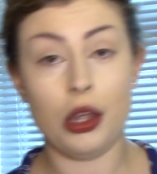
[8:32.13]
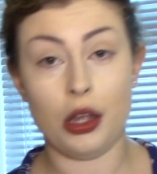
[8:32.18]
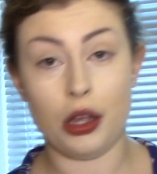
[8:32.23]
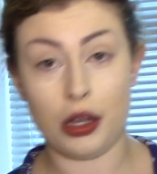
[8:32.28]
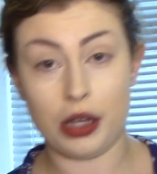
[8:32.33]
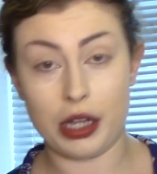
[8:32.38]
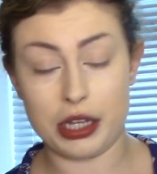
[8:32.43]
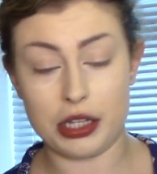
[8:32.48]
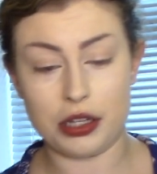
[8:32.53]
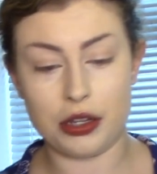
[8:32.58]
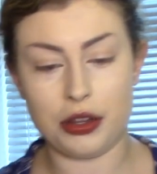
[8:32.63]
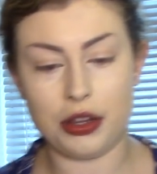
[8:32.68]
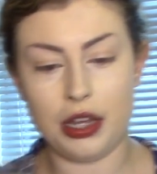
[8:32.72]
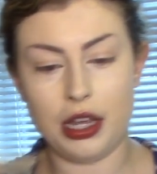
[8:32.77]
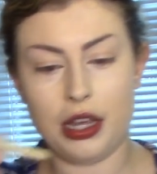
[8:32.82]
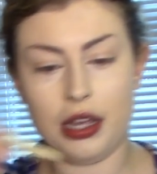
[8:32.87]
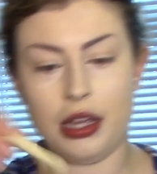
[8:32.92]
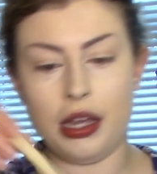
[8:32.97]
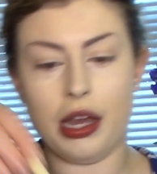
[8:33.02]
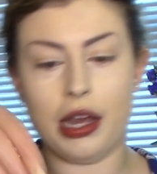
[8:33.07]
Okay, so
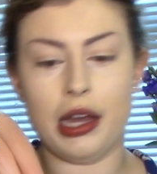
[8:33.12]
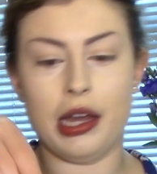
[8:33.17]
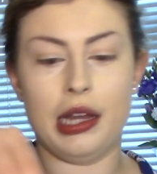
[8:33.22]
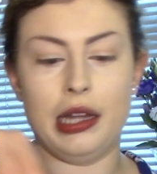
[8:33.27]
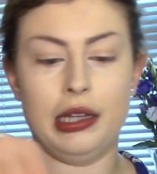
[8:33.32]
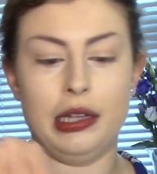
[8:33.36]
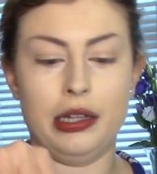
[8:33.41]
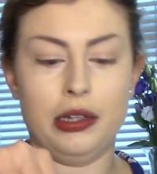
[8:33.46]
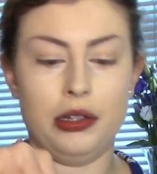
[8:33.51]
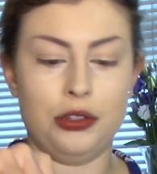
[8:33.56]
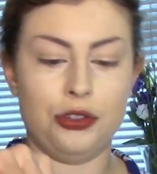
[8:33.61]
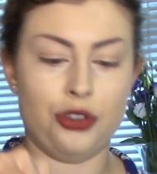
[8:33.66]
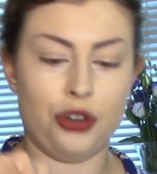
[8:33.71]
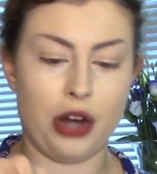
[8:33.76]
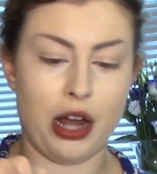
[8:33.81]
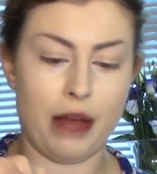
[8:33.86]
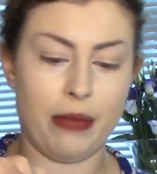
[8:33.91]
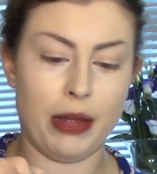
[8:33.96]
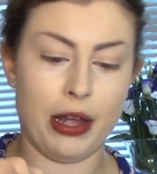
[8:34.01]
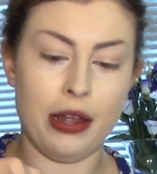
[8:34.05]
the little
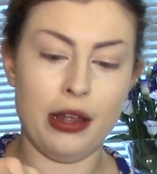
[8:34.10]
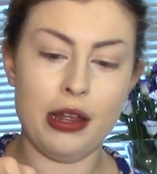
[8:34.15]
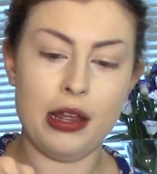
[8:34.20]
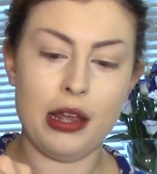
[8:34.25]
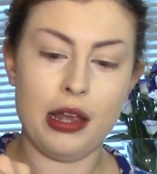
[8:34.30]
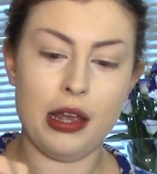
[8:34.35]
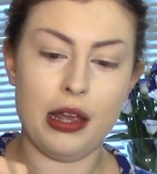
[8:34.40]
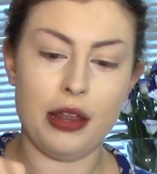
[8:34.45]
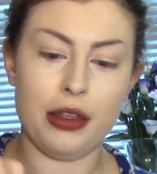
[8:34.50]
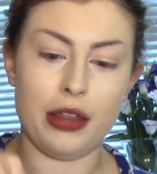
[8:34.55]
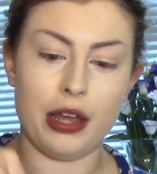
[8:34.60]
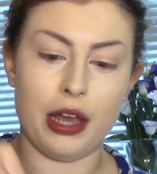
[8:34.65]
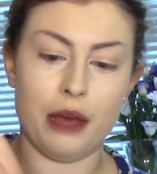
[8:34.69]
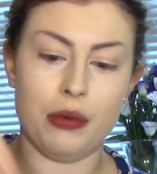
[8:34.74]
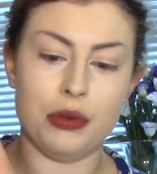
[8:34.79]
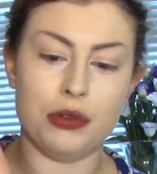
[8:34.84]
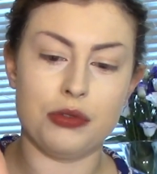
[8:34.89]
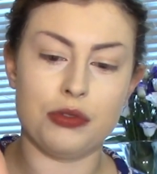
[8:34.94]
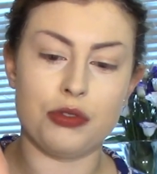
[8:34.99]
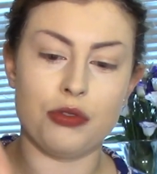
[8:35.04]
drama that I
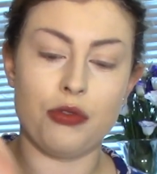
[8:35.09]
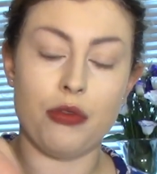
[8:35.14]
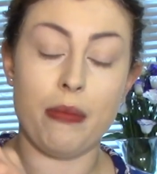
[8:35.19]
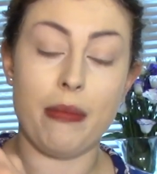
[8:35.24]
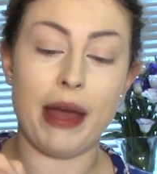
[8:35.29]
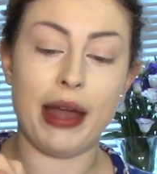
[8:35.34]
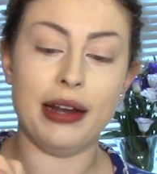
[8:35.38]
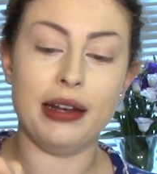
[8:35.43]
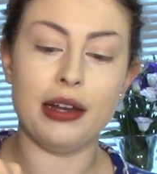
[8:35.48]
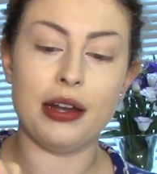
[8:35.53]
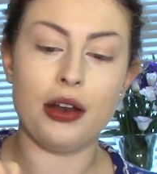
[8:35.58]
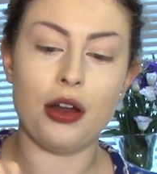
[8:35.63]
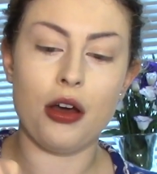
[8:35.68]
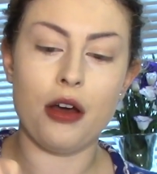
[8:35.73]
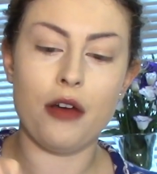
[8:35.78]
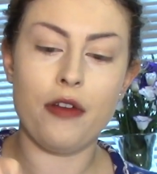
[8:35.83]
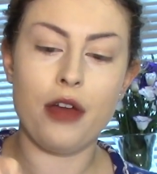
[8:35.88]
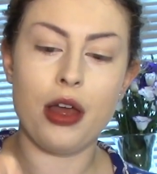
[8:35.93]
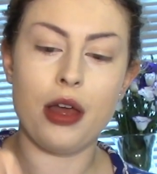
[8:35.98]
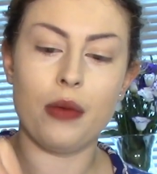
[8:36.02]
was reminded
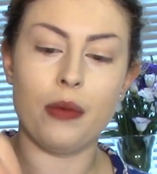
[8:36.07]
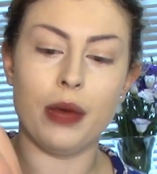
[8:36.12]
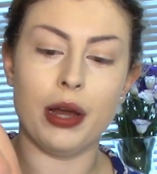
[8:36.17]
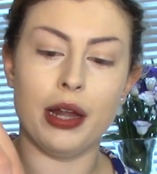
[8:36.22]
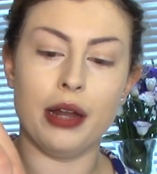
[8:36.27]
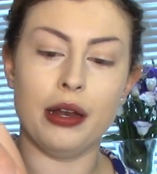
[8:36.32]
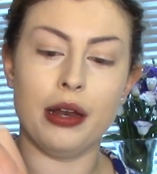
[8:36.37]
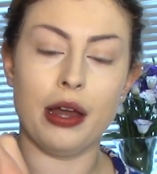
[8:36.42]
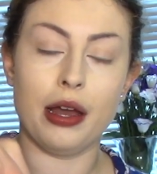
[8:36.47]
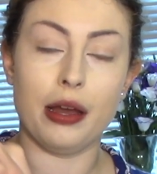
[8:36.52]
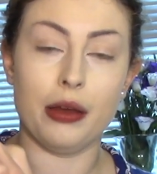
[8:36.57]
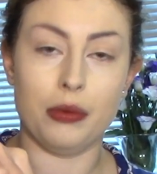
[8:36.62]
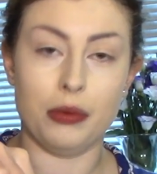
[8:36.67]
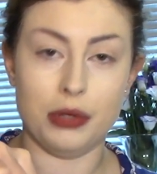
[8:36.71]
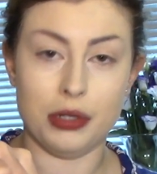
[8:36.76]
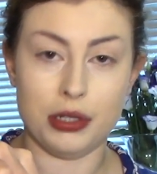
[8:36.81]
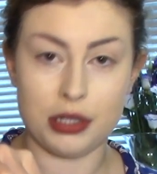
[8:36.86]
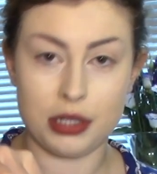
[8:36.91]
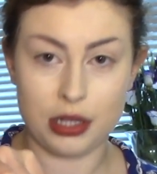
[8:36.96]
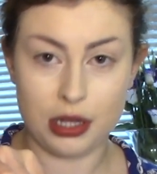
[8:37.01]
of when I
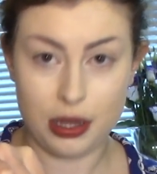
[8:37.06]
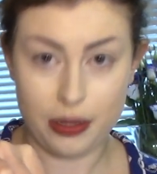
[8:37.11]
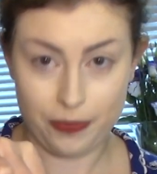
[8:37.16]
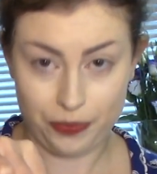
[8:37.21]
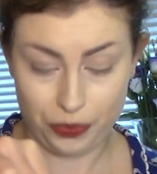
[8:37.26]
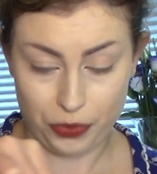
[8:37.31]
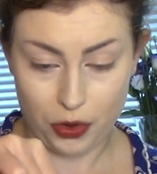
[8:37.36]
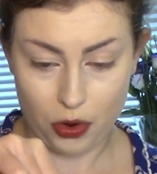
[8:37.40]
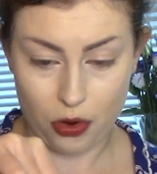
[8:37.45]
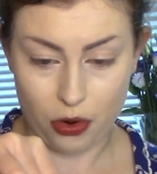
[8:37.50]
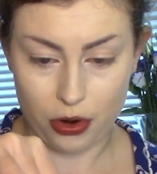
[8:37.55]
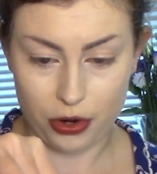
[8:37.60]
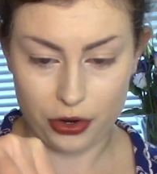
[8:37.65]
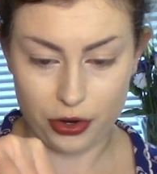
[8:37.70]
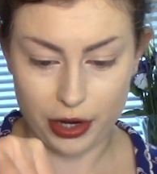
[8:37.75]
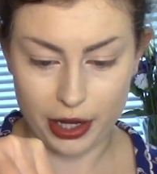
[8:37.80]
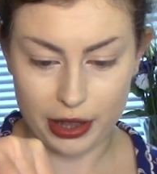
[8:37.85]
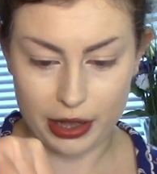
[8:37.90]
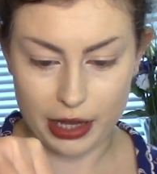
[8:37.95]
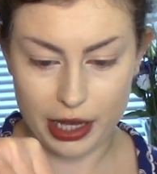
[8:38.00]
was
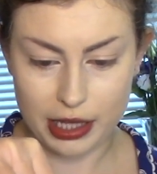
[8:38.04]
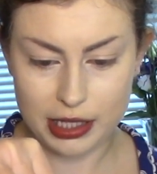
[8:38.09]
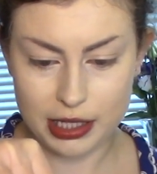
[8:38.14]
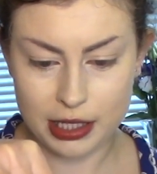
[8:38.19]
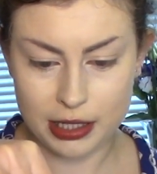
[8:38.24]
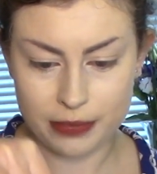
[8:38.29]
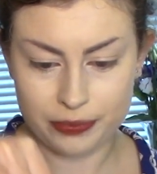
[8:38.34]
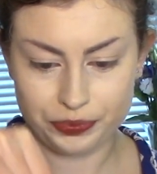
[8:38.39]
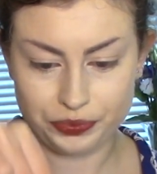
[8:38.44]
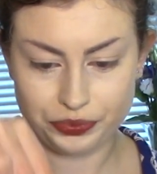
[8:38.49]
ordering this